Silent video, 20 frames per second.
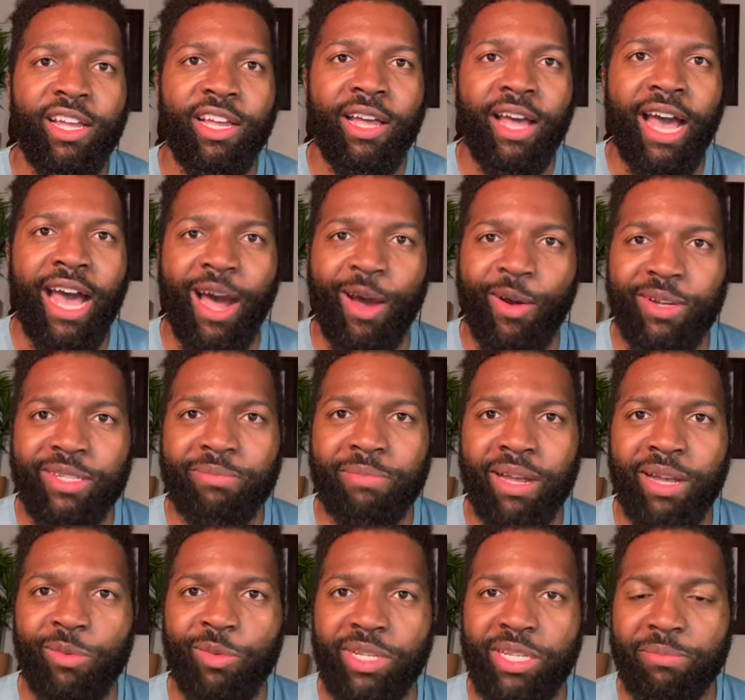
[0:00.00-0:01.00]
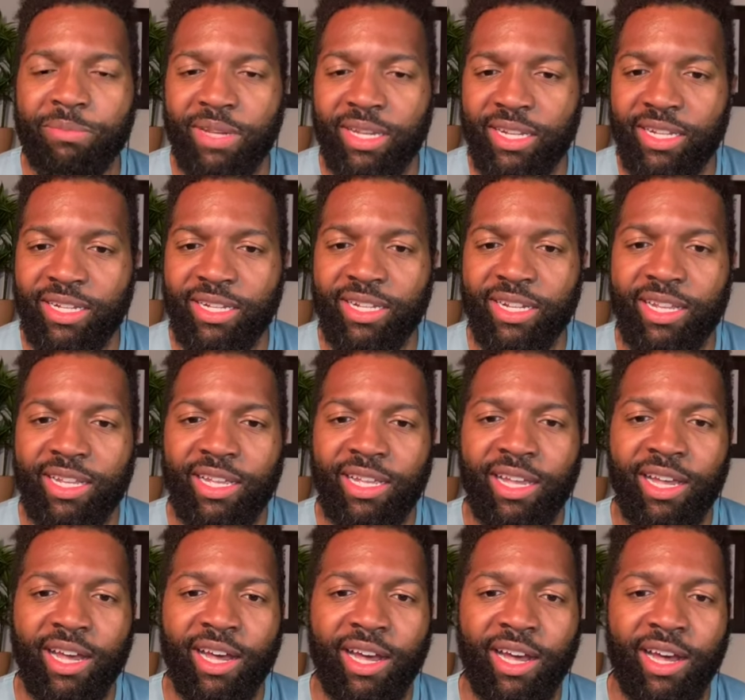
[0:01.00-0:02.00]
how has my week been?
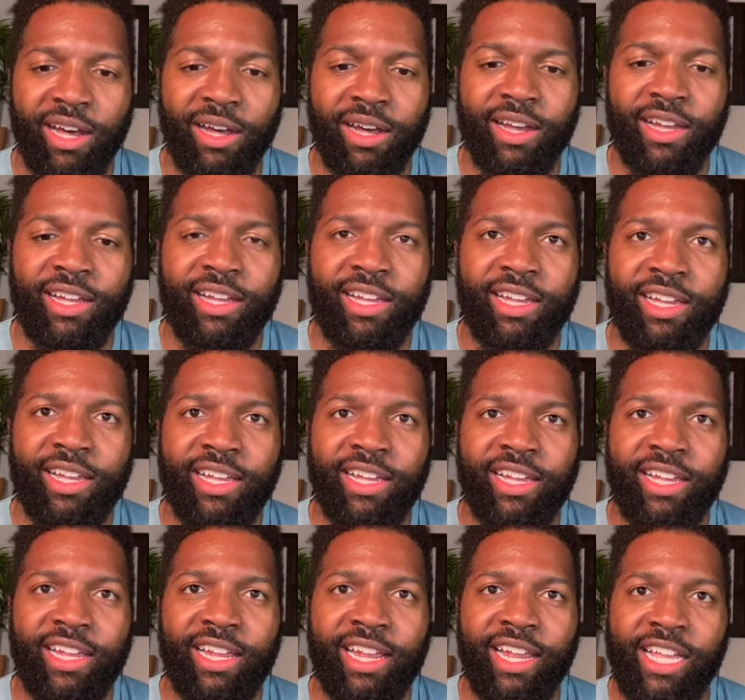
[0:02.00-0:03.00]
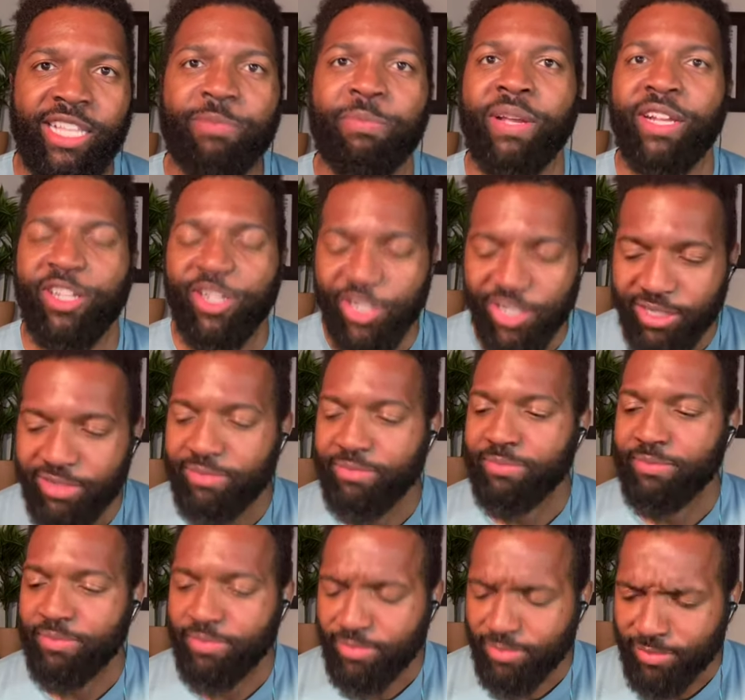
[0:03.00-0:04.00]
Uh, it's been good.
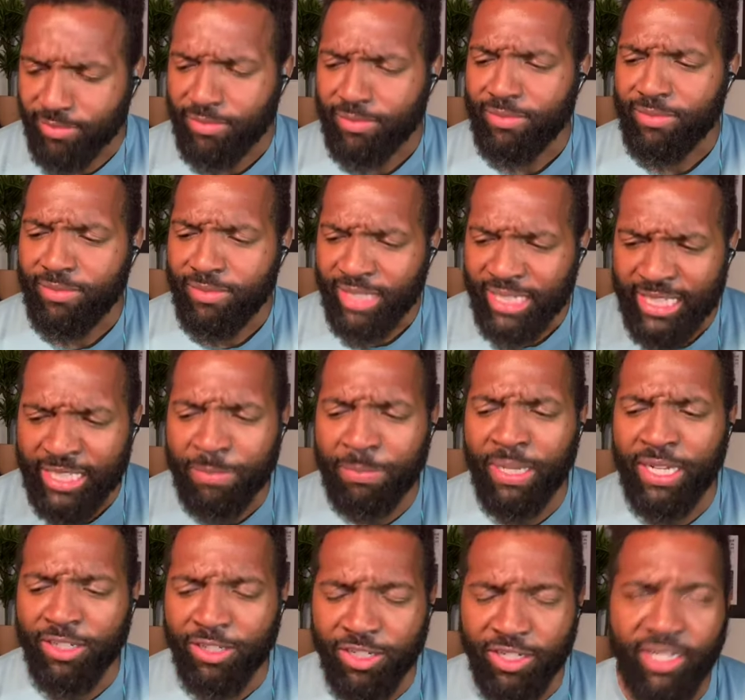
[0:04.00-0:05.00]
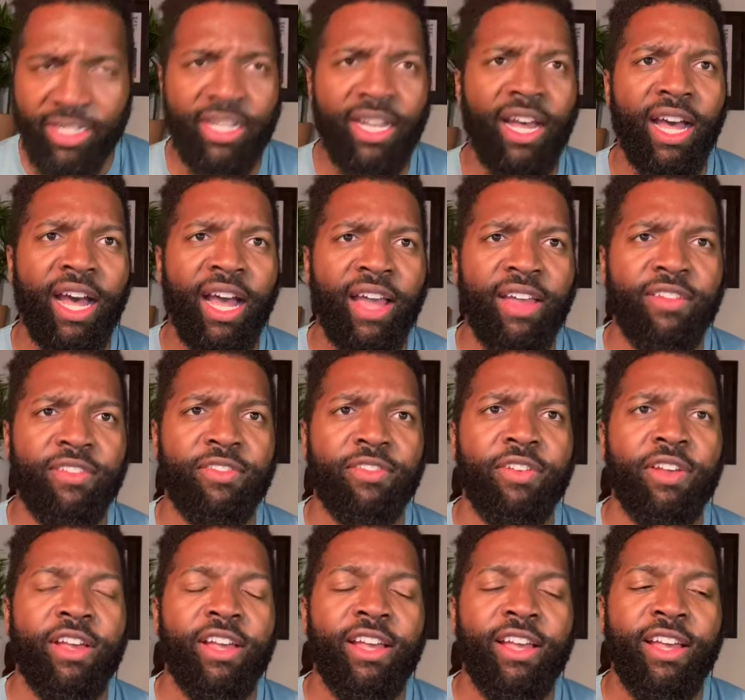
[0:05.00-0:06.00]
It's been good. I've
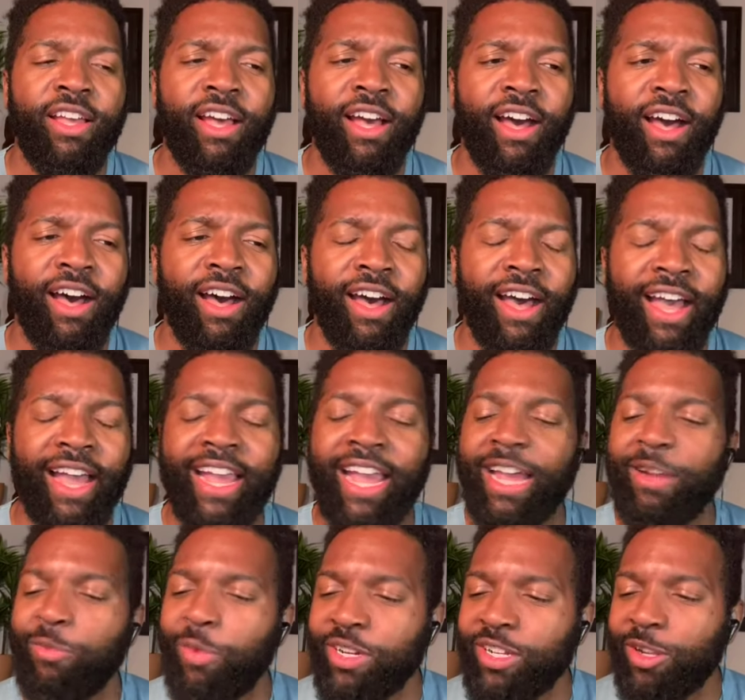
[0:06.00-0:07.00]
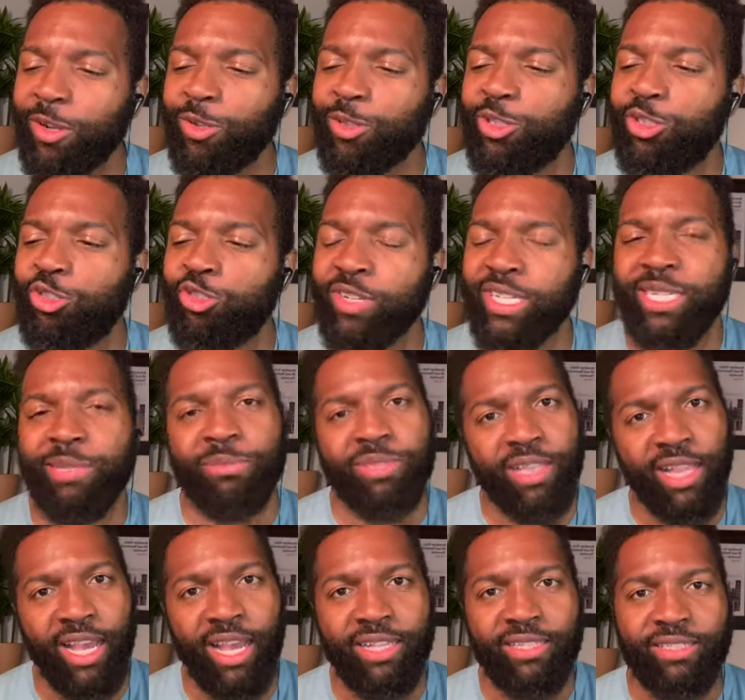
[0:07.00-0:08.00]
uh, I had one of those dreams
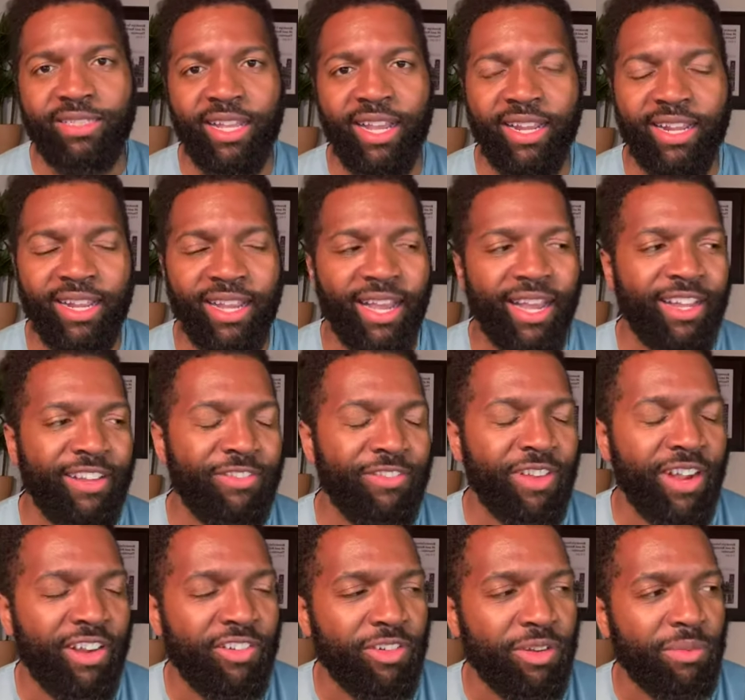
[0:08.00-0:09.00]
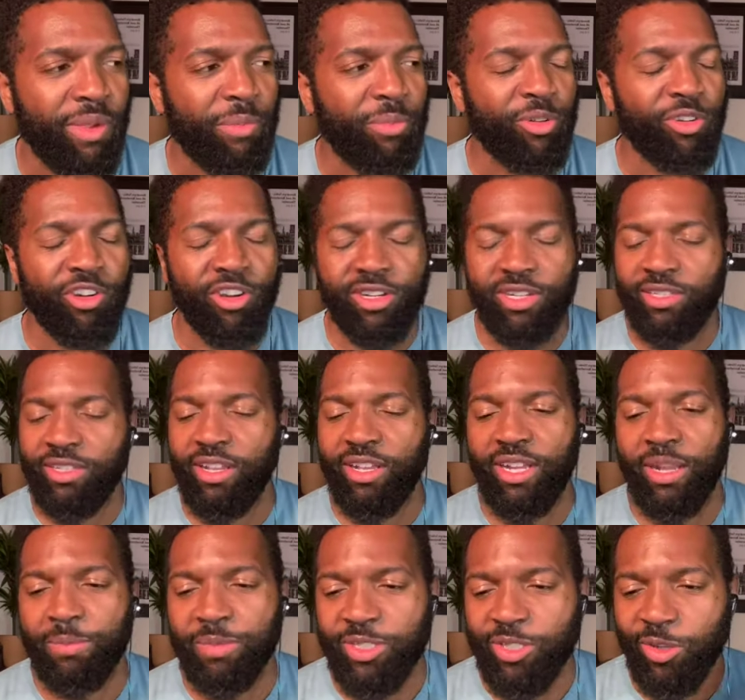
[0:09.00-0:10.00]
last night. I I remember on an
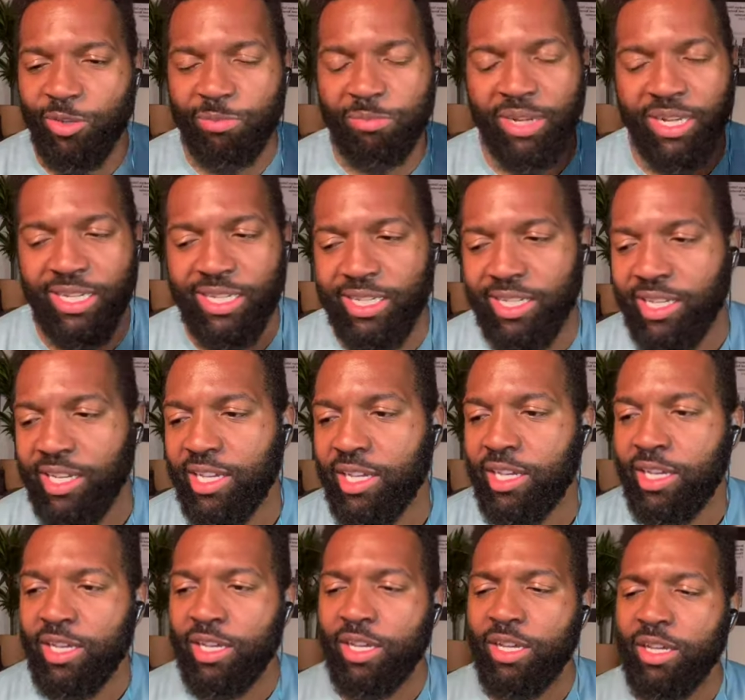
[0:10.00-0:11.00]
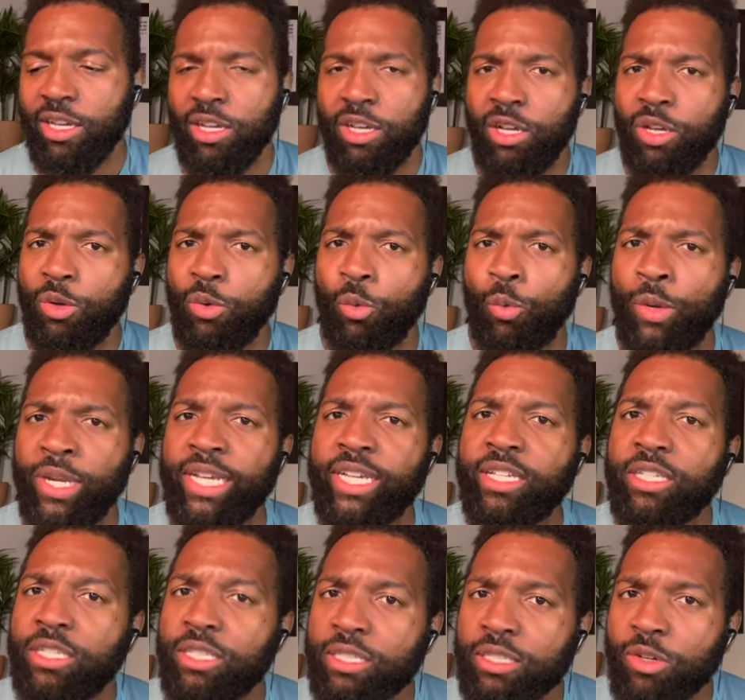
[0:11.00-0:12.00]
episode many
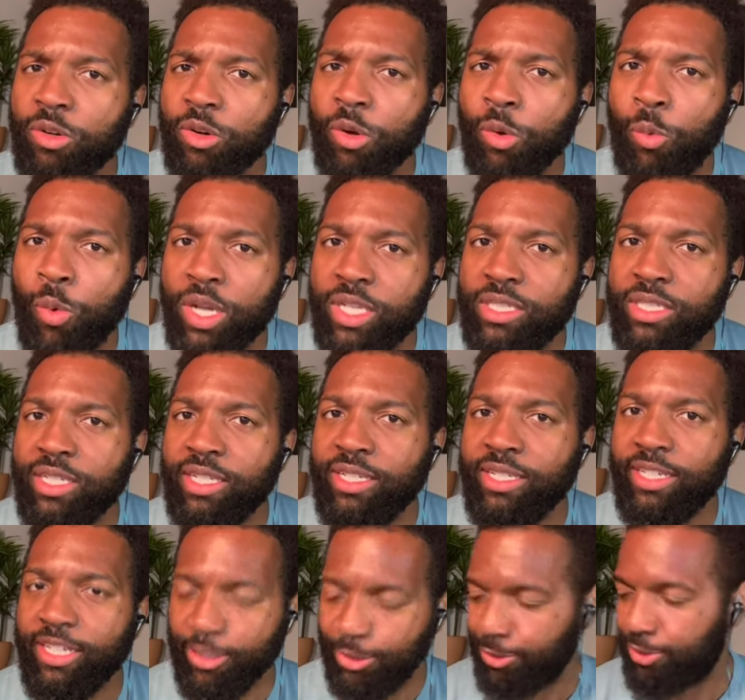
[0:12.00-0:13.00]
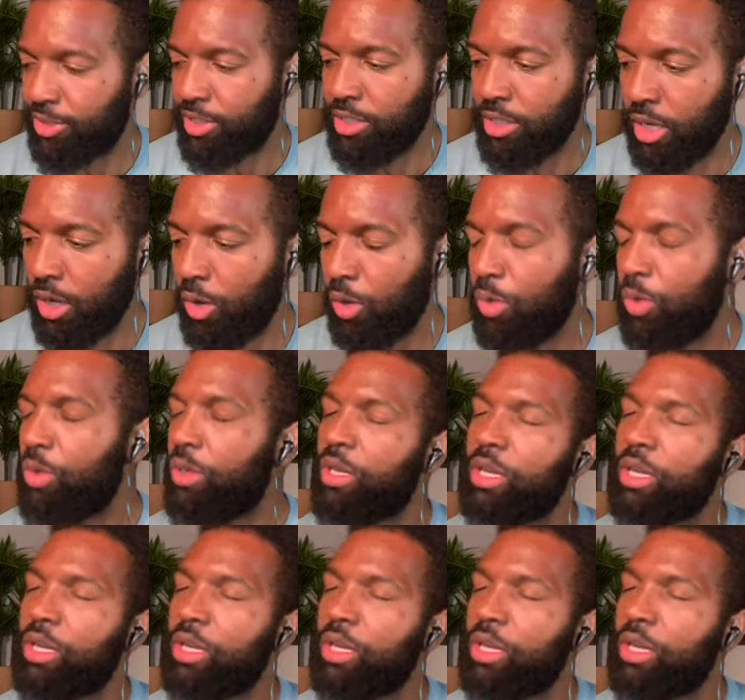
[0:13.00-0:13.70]
weeks or was it years ago